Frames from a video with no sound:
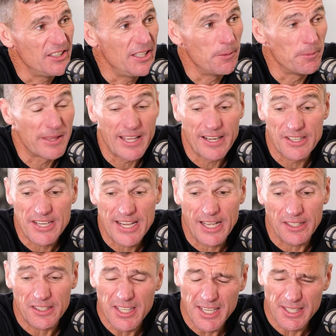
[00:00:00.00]
Yeah, without a
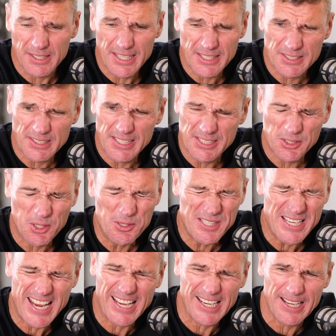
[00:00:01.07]
doubt. Yeah, yes.
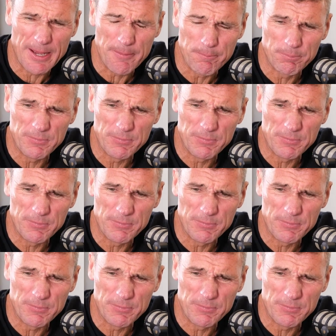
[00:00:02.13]
Susie had